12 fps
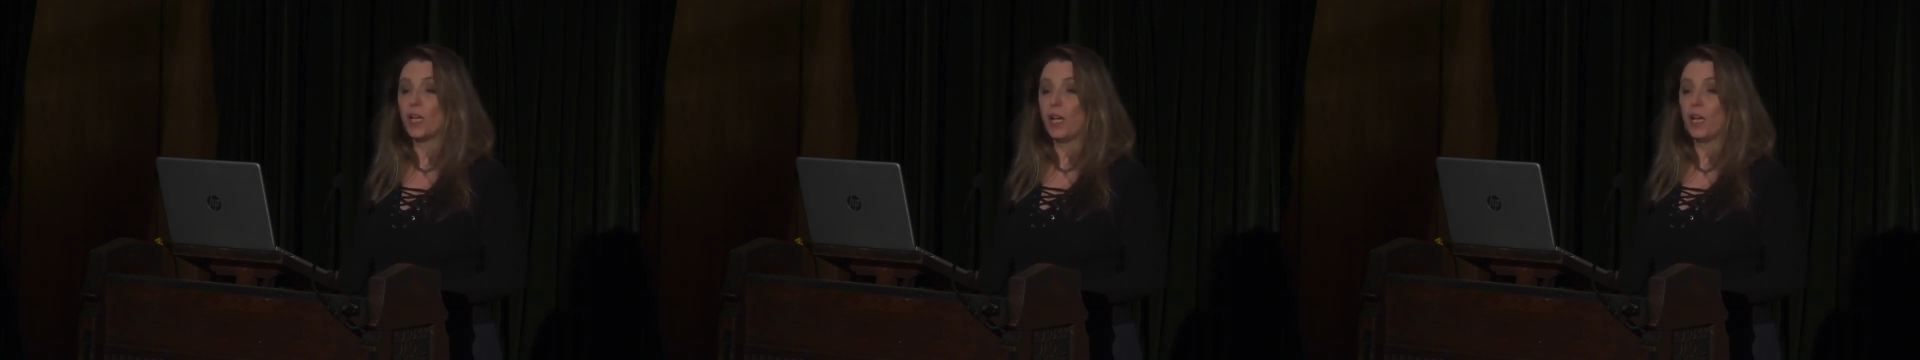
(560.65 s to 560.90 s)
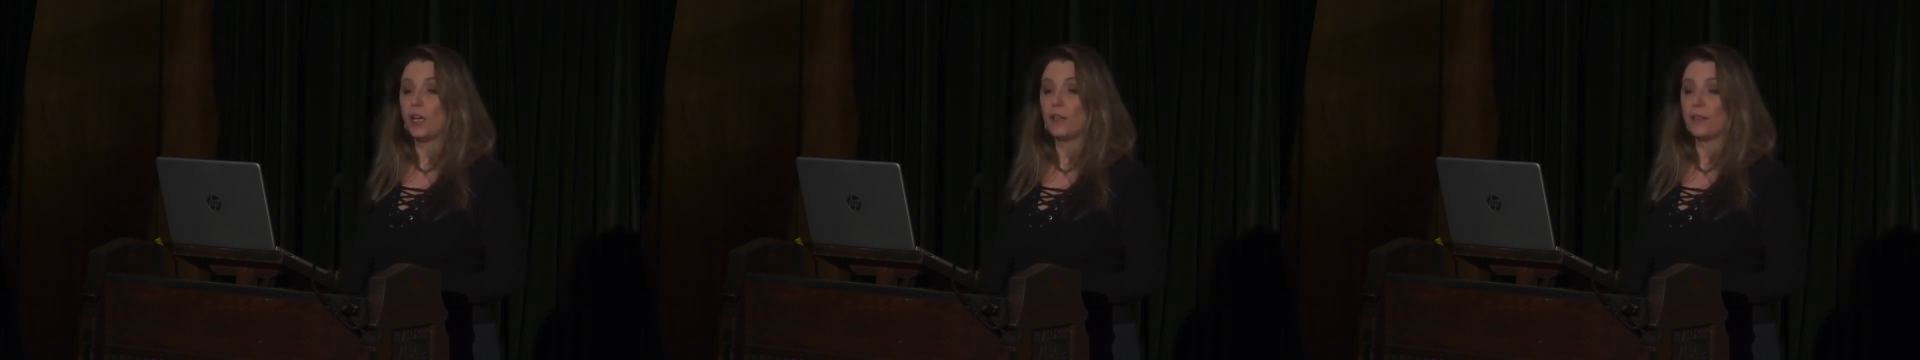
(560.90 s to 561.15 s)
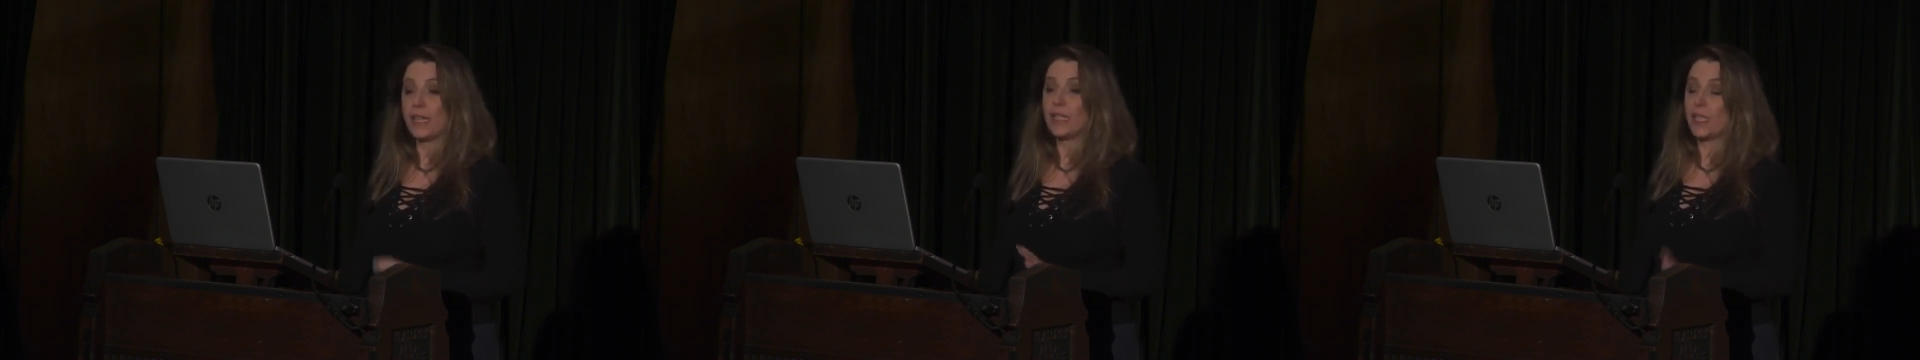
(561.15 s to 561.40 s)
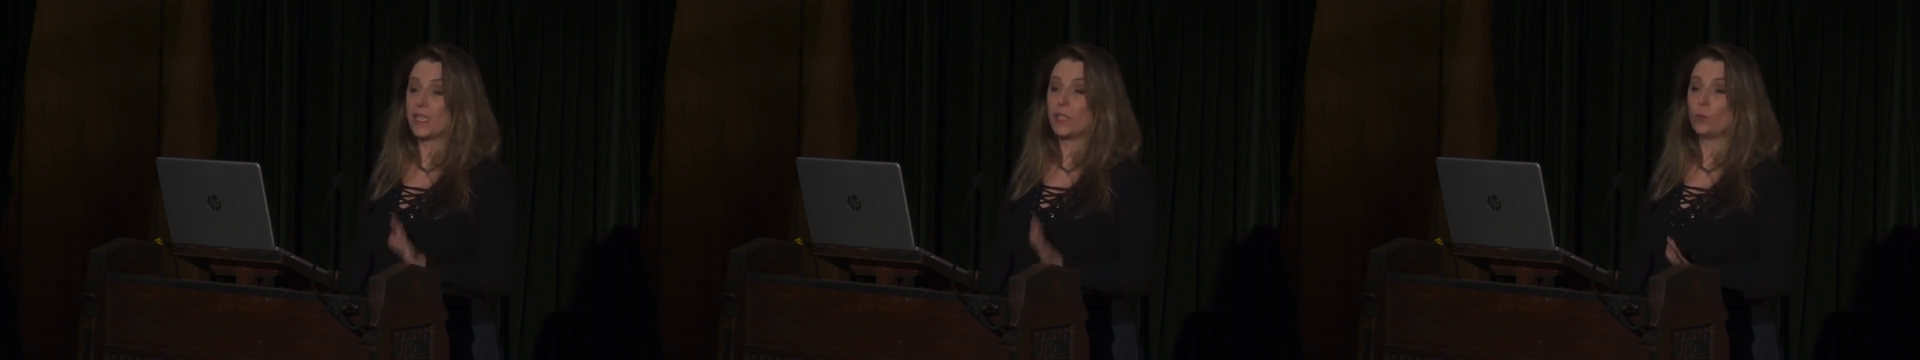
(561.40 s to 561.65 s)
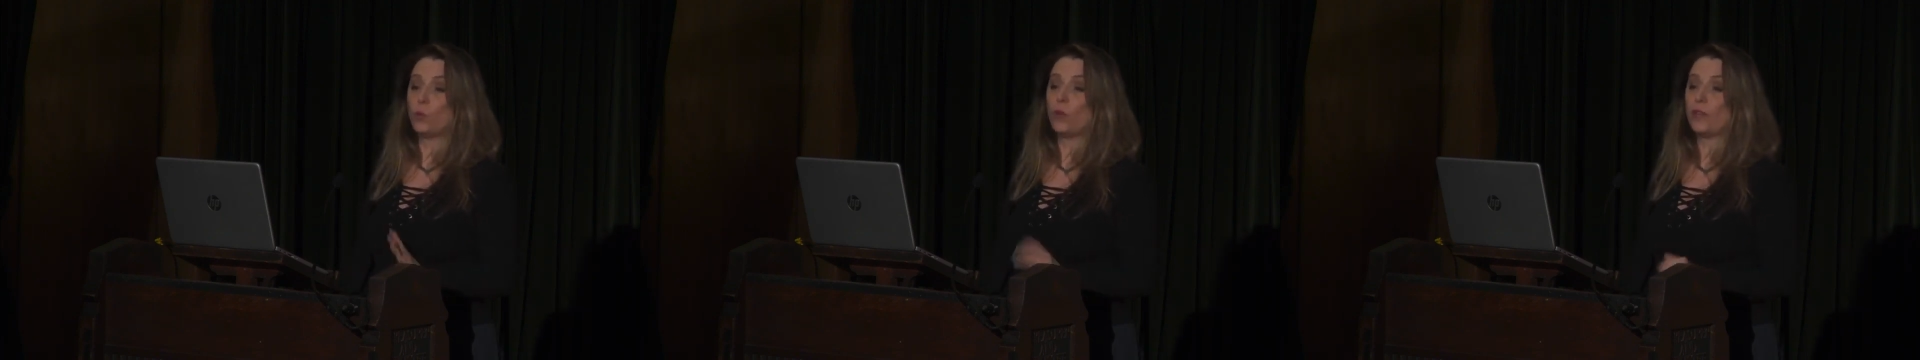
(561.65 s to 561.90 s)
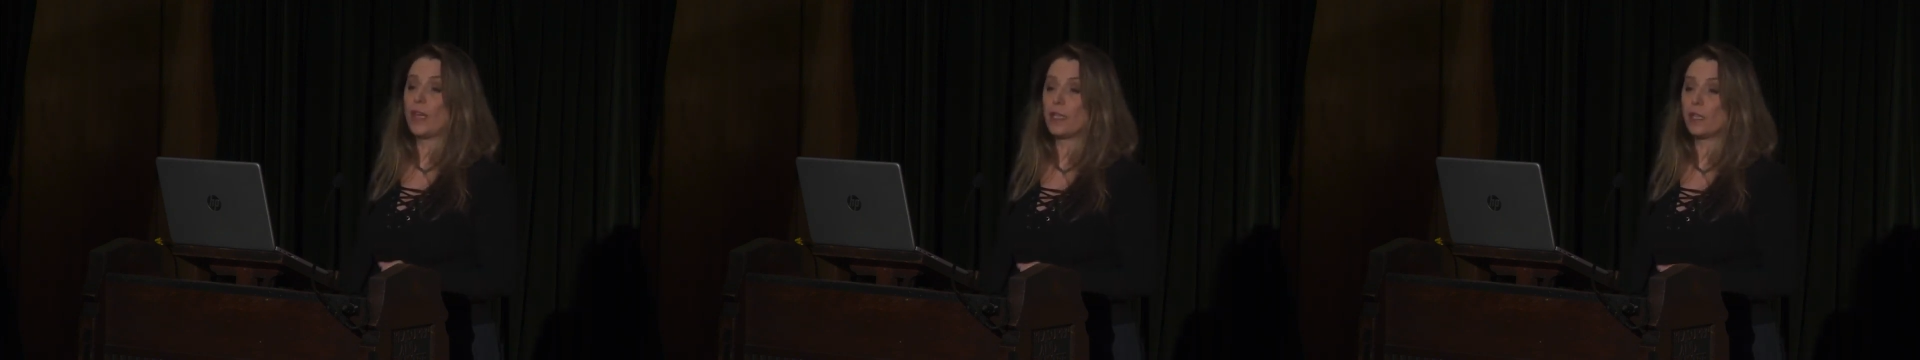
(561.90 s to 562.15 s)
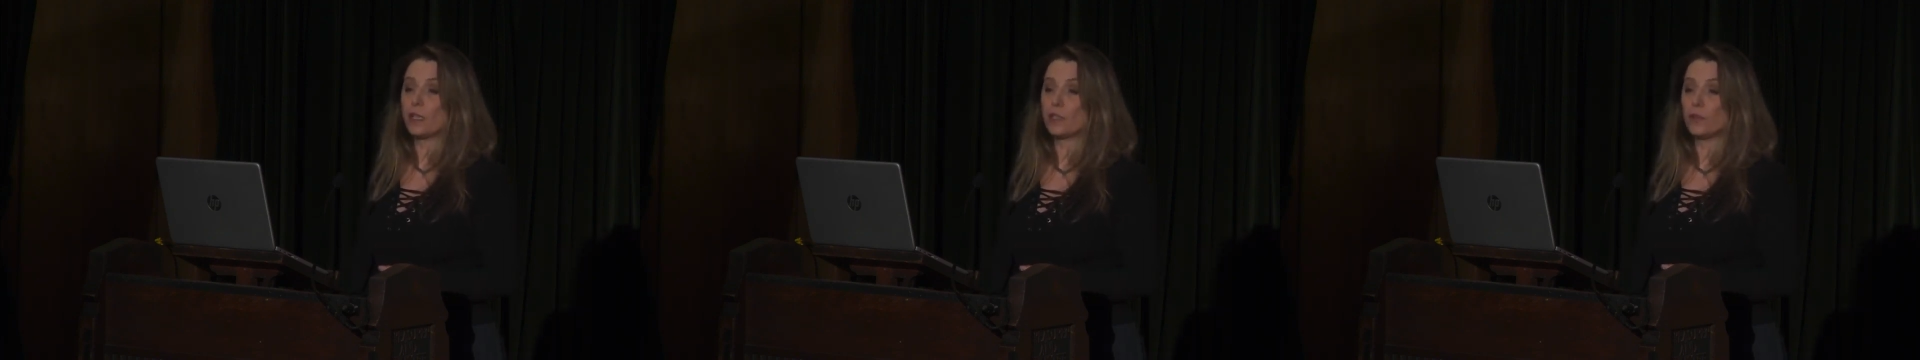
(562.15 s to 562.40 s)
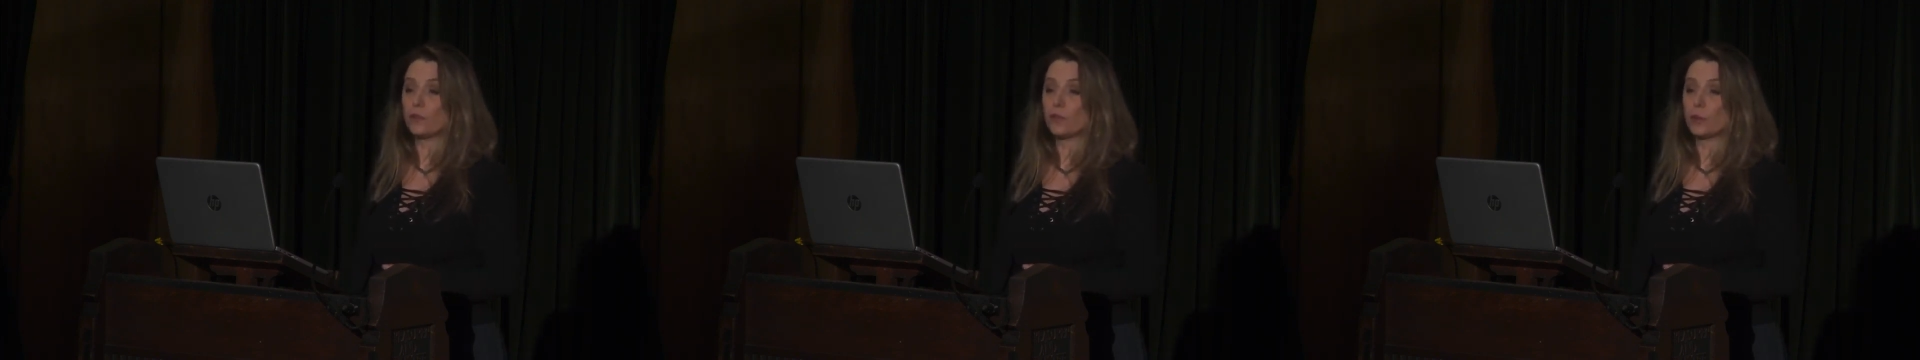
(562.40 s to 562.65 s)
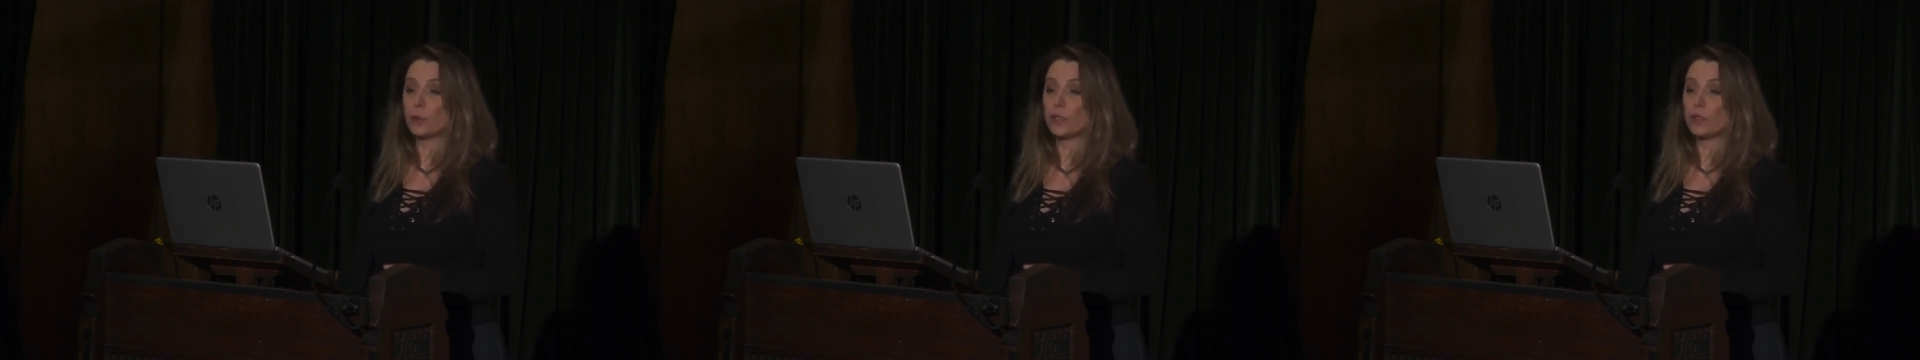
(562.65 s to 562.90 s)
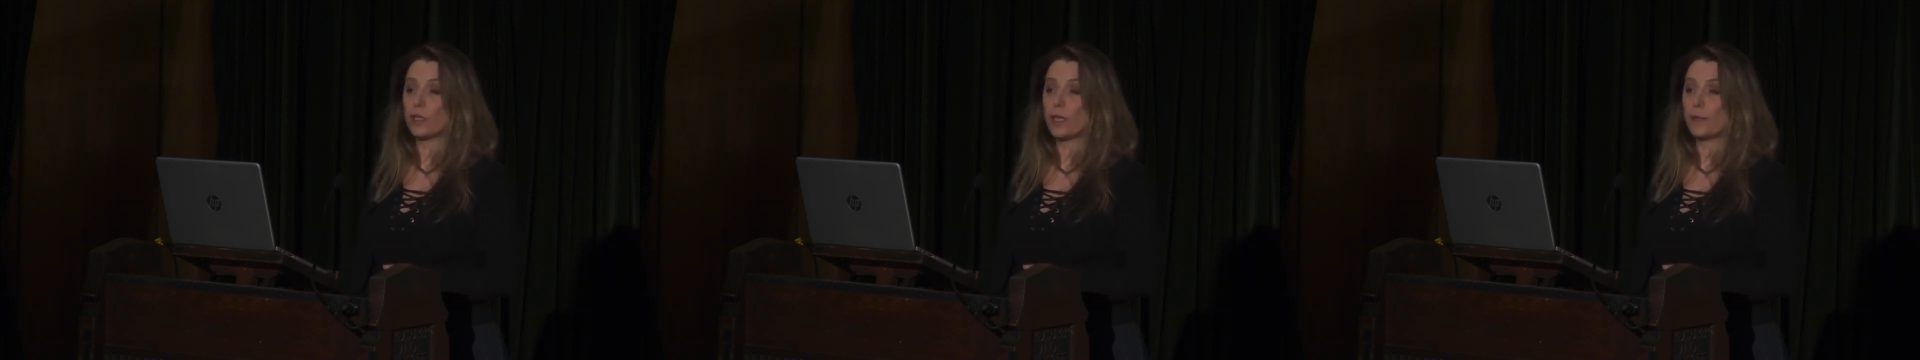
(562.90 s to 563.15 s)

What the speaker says: they didn't want that kind of influence there.